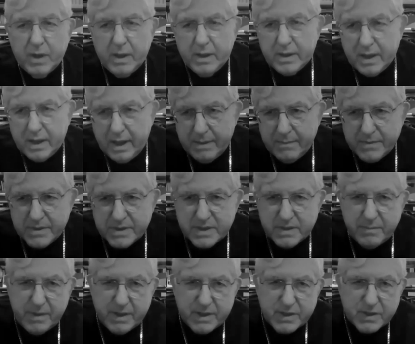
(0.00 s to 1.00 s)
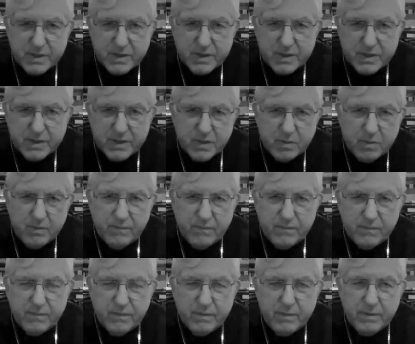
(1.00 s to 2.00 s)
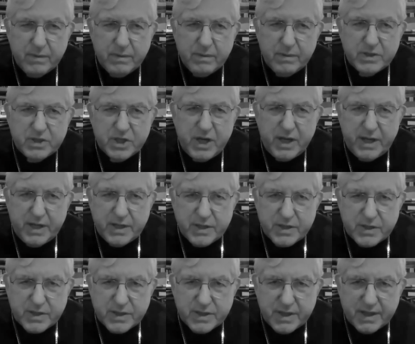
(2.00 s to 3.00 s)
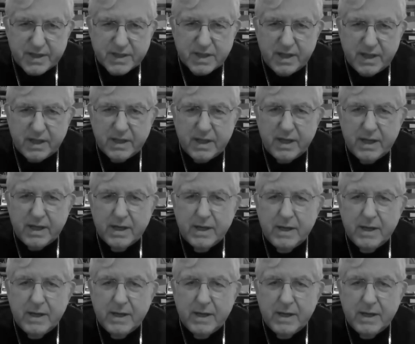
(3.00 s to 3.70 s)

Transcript: Time is the measure of change and things like that.